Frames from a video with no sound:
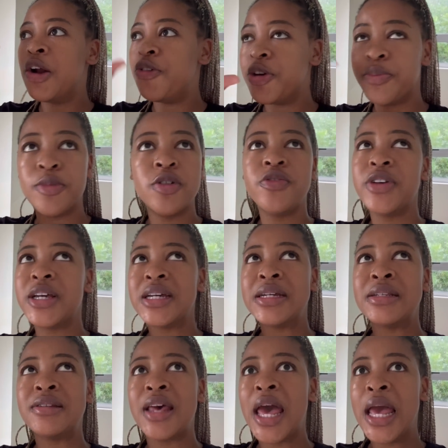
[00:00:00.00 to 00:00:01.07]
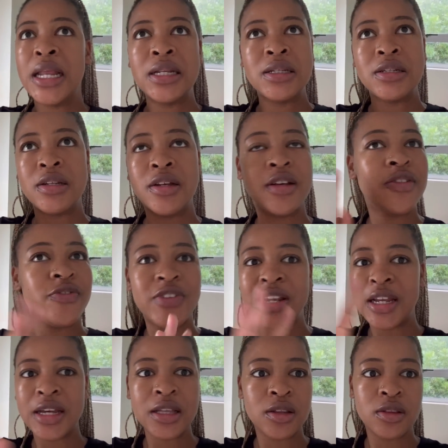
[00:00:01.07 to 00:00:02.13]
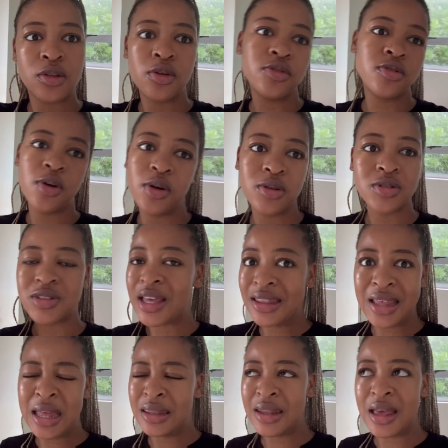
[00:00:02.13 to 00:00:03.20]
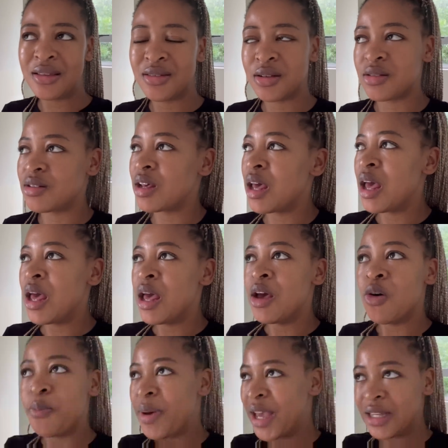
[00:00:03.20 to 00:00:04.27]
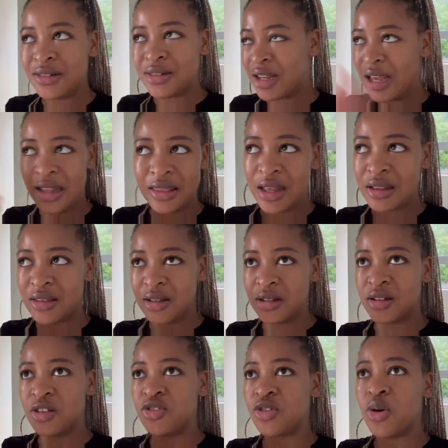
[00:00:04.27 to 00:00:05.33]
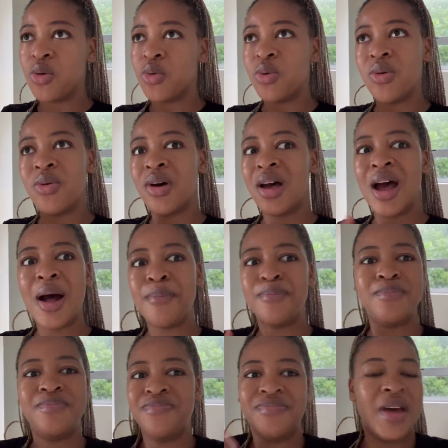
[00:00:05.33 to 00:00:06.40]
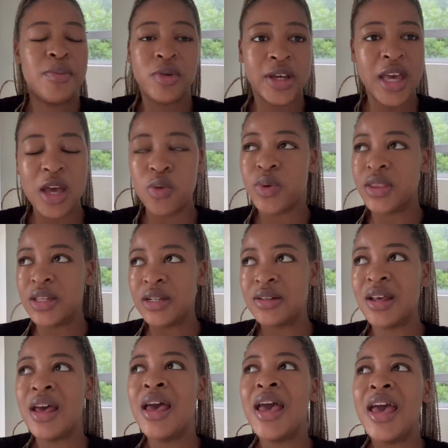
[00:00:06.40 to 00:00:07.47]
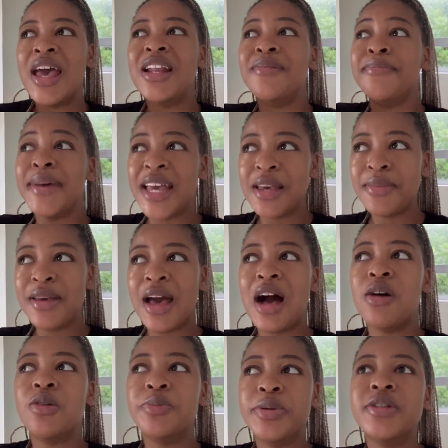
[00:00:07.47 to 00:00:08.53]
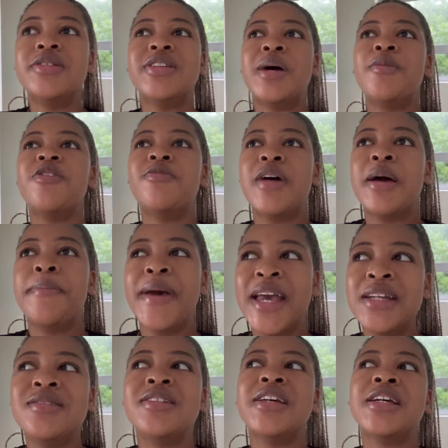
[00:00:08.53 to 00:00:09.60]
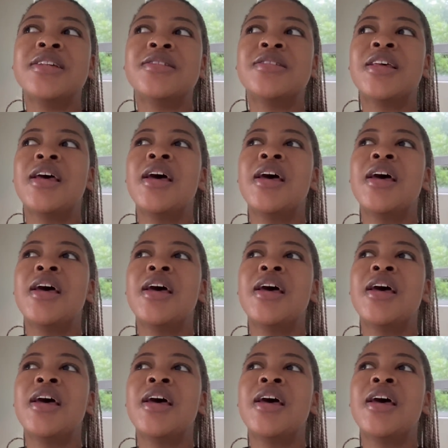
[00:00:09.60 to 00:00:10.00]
removing it and filling those holes and then that's it. Paint it and that's it. So I'm okay with it. And maybe I'll put some of my paintings